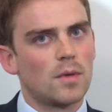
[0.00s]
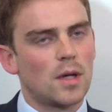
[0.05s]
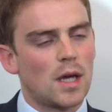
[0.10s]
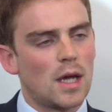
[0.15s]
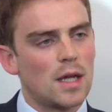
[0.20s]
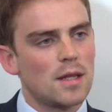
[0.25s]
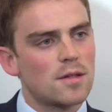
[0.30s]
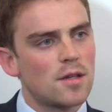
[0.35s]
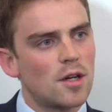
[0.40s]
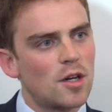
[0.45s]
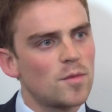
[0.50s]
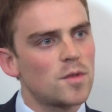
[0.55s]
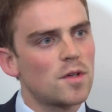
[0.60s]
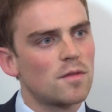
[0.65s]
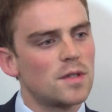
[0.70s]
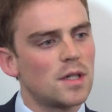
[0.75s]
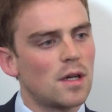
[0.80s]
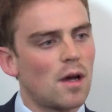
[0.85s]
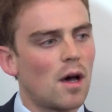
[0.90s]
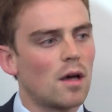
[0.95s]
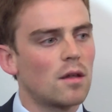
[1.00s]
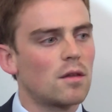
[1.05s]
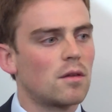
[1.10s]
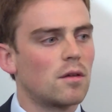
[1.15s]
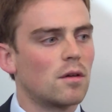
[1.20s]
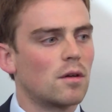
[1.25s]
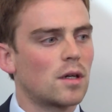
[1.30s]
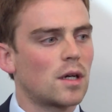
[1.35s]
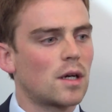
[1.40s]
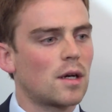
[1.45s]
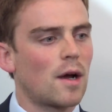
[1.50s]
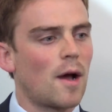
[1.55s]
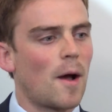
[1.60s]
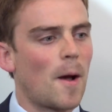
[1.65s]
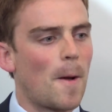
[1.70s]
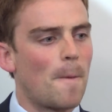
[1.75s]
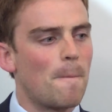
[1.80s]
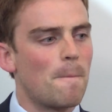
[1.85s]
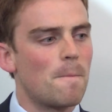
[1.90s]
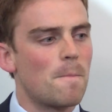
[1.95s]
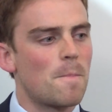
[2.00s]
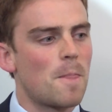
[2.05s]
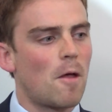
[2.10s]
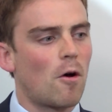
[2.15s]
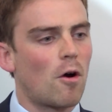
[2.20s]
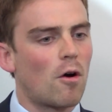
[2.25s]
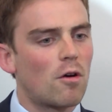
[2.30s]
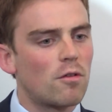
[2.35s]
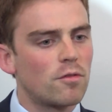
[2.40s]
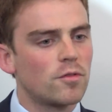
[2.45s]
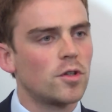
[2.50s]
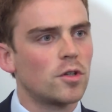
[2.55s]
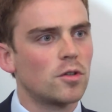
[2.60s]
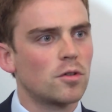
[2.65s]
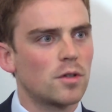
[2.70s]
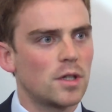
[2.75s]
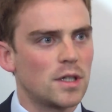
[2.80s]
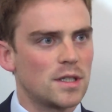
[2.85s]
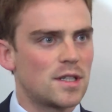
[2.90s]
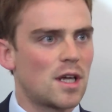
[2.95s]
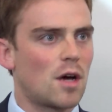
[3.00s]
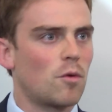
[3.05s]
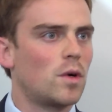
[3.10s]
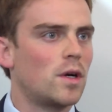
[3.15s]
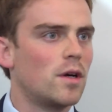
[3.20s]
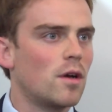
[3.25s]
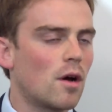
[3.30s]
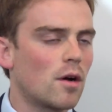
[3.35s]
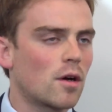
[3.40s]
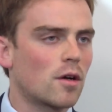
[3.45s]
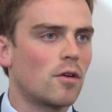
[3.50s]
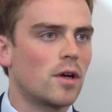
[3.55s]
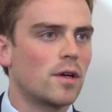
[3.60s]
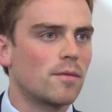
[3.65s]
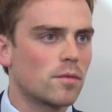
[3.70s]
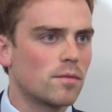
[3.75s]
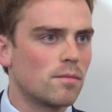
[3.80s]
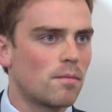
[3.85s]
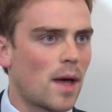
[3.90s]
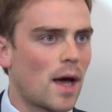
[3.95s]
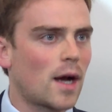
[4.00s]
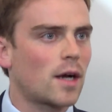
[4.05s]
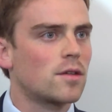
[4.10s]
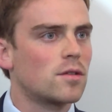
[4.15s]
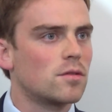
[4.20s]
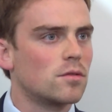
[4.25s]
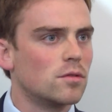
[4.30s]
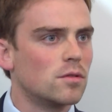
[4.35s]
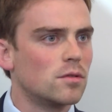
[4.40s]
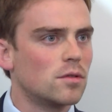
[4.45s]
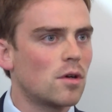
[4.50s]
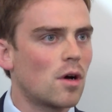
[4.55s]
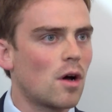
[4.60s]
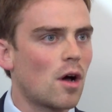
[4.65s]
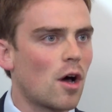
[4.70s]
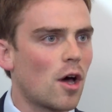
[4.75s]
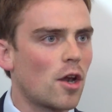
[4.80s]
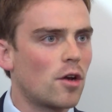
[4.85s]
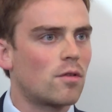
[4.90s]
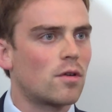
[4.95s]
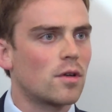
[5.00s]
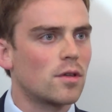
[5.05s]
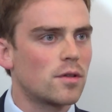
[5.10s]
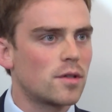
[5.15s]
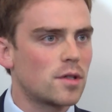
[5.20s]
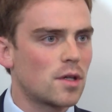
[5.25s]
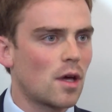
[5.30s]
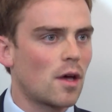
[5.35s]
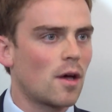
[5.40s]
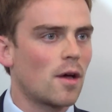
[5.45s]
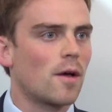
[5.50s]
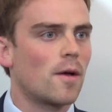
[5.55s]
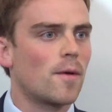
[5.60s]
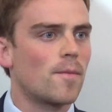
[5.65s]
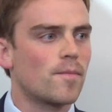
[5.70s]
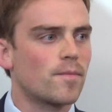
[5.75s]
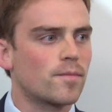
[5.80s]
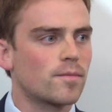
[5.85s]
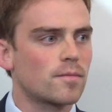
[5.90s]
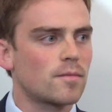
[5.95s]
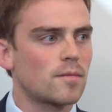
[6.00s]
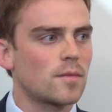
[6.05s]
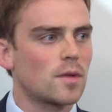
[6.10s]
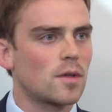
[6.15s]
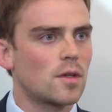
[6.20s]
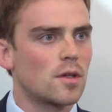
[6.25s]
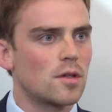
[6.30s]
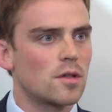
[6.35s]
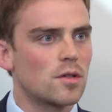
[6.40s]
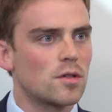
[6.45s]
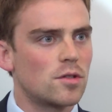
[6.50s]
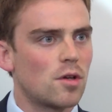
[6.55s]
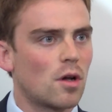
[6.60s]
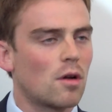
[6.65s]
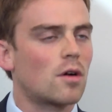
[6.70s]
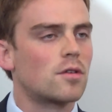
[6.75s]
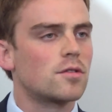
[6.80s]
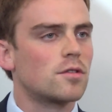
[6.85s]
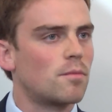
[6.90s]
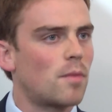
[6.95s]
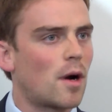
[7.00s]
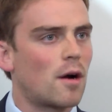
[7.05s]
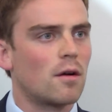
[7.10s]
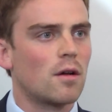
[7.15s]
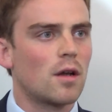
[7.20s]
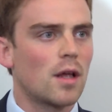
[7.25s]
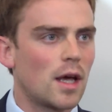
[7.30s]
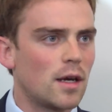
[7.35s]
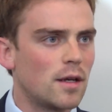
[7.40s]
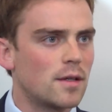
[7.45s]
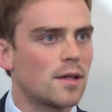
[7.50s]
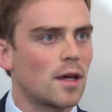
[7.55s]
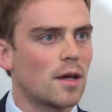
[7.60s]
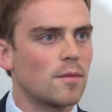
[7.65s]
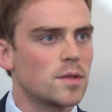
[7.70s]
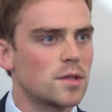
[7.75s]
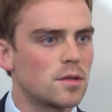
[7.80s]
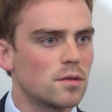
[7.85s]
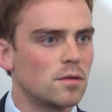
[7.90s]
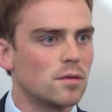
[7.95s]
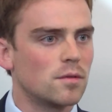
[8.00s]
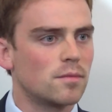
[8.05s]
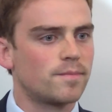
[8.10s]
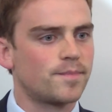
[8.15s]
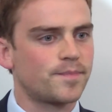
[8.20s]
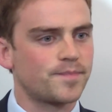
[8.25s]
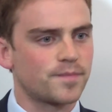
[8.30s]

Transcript: In terms of the outlook, our view is that we're not going back to $100 a barrel anytime soon.